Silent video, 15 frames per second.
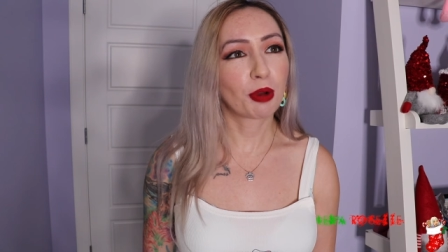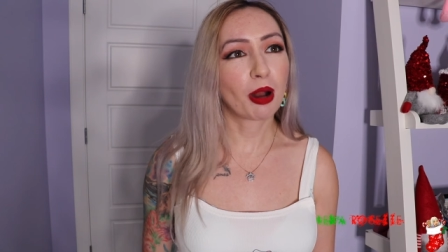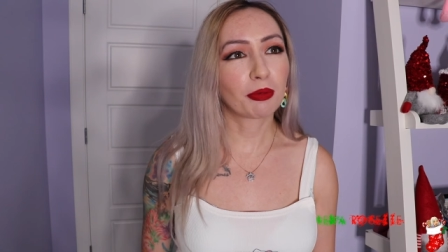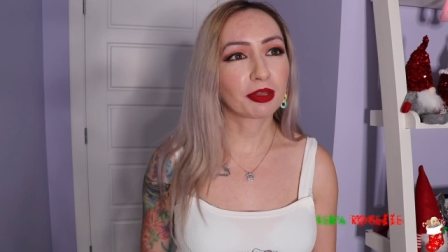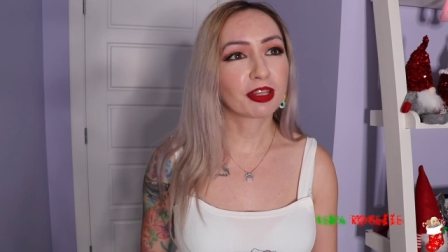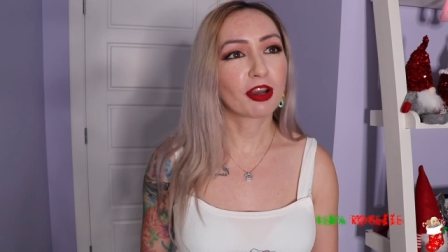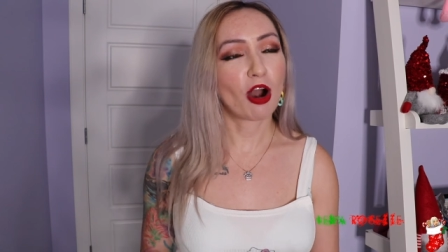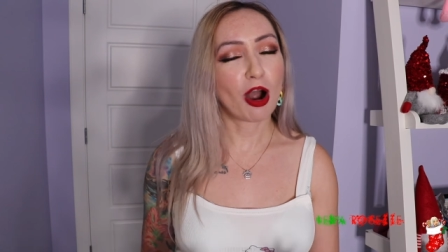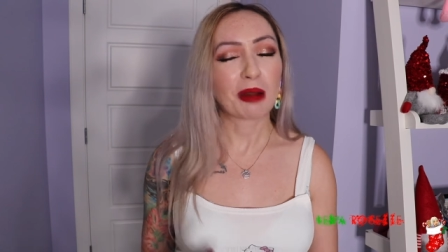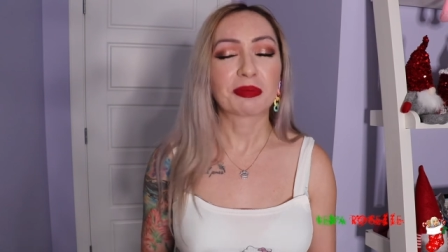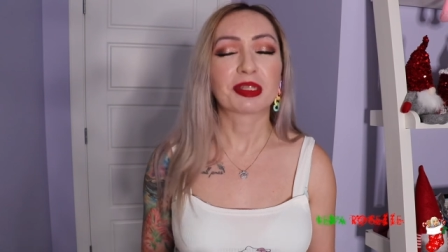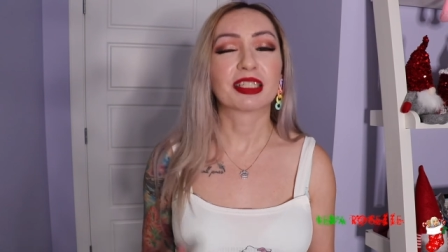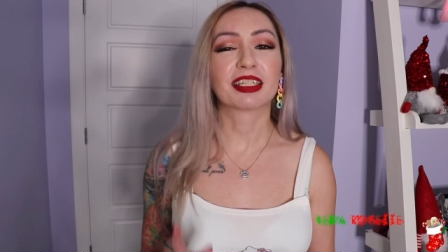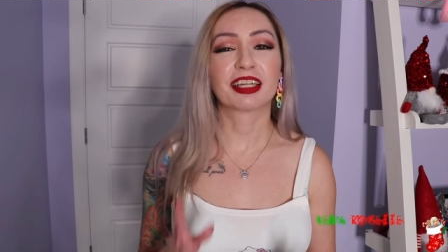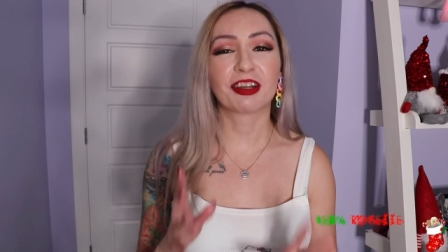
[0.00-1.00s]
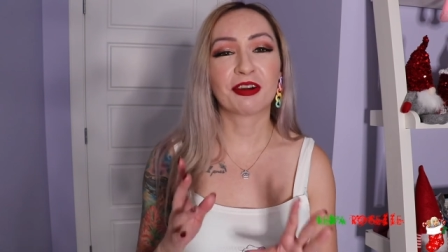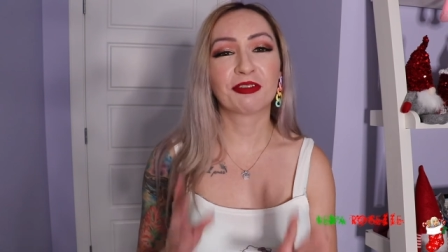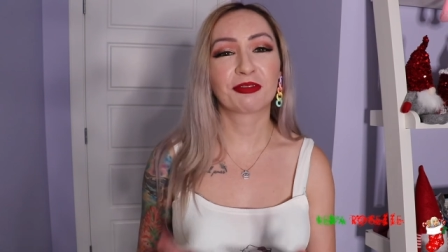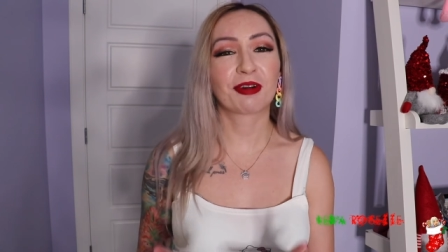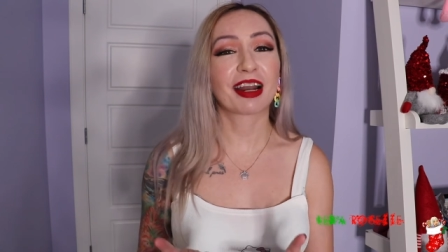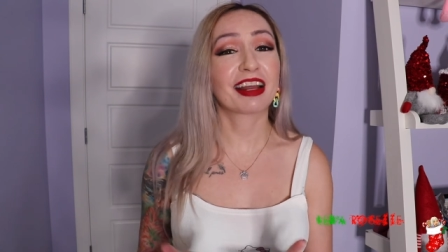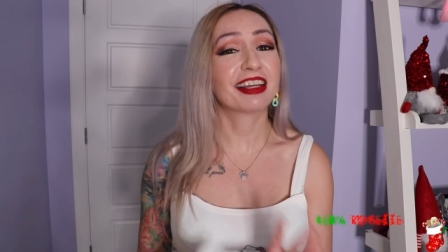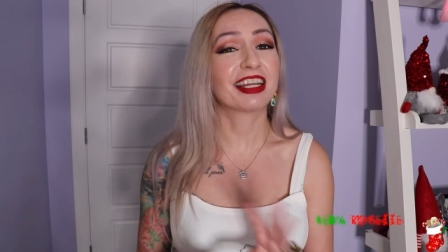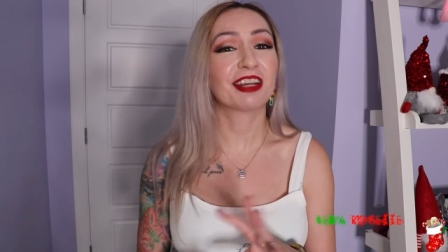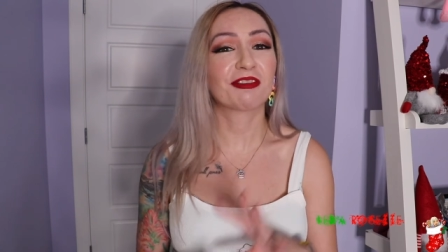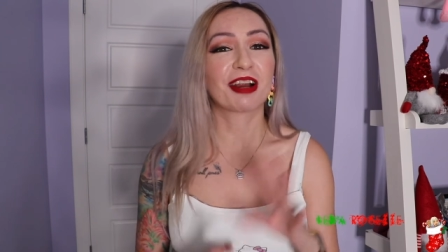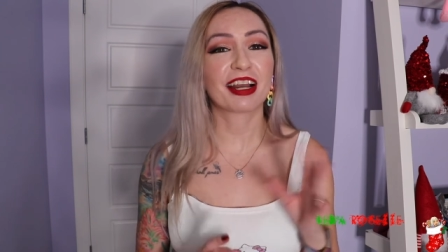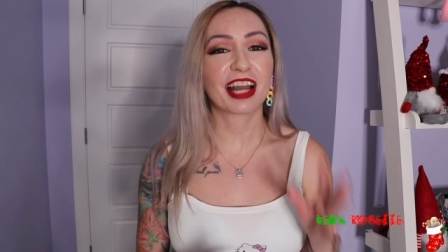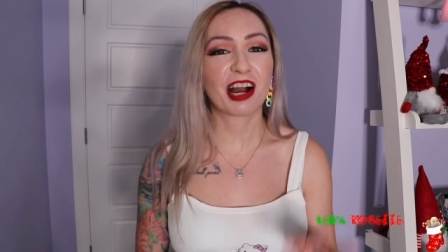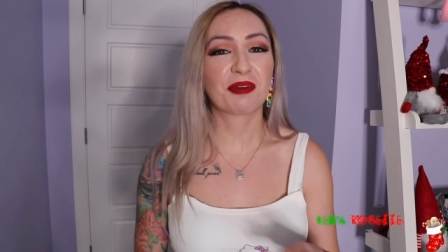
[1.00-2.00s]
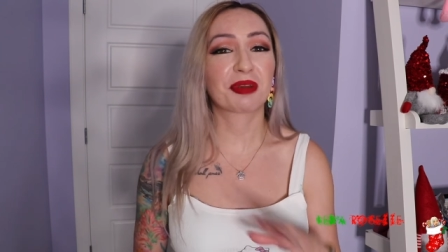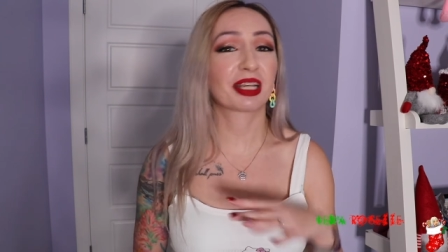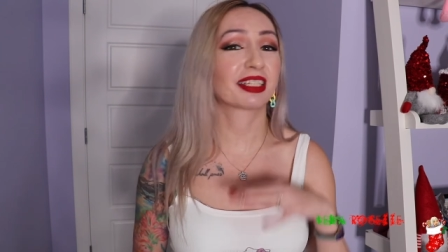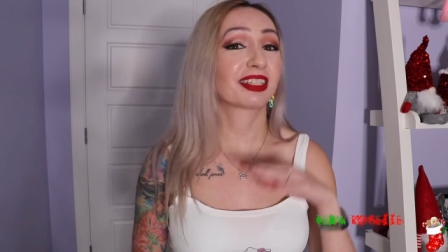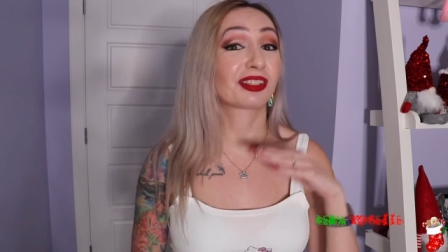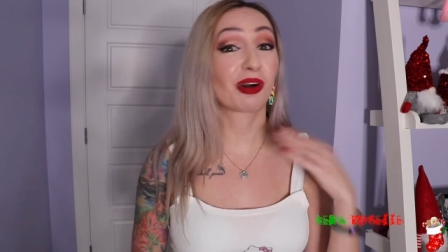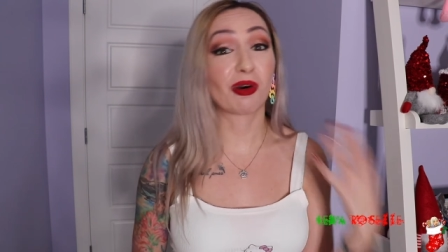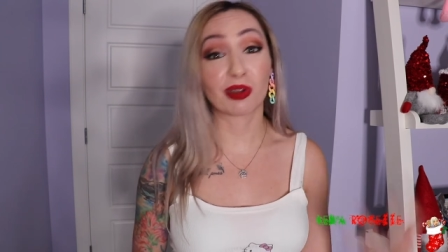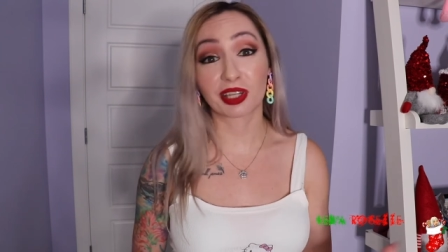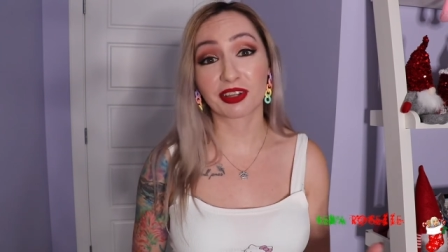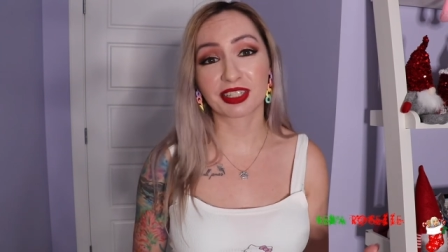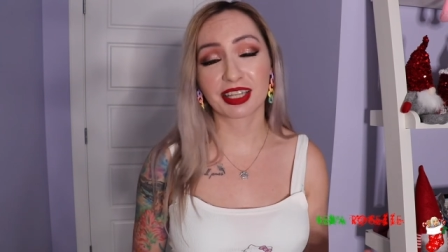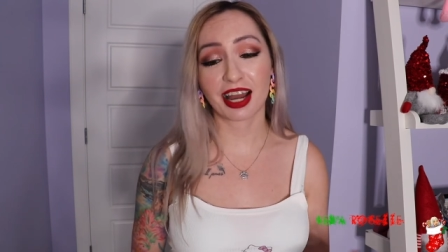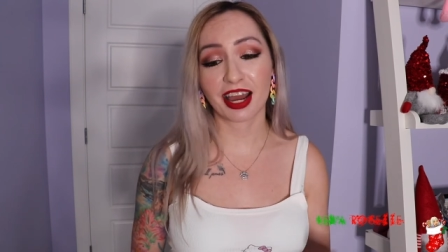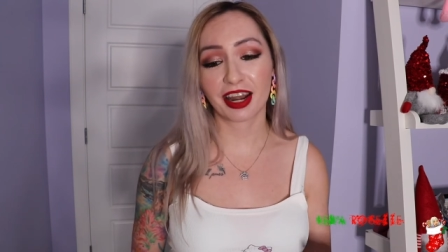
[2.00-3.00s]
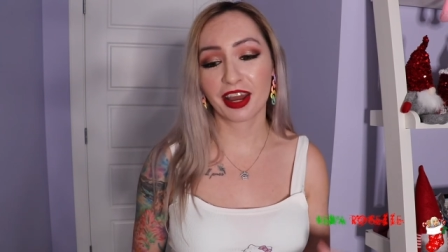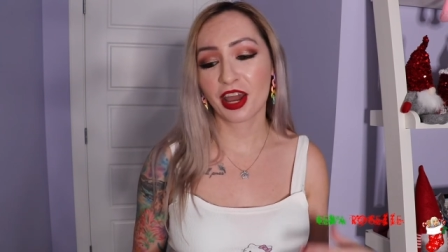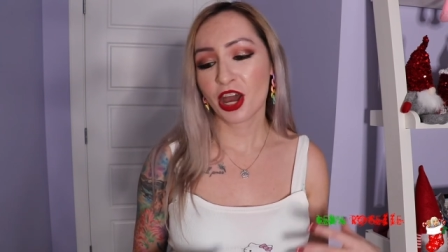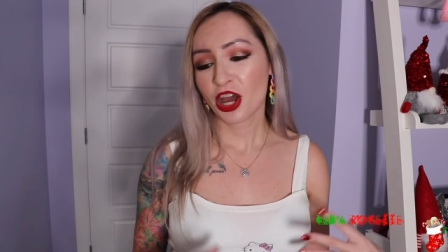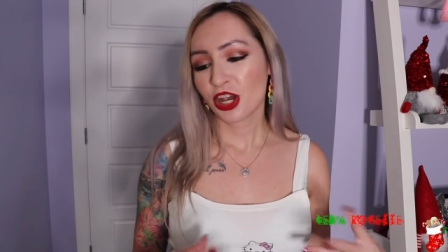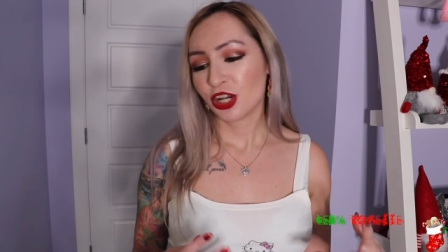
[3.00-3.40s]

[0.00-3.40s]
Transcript: probably the opposite of what I need right now because it's cold outside.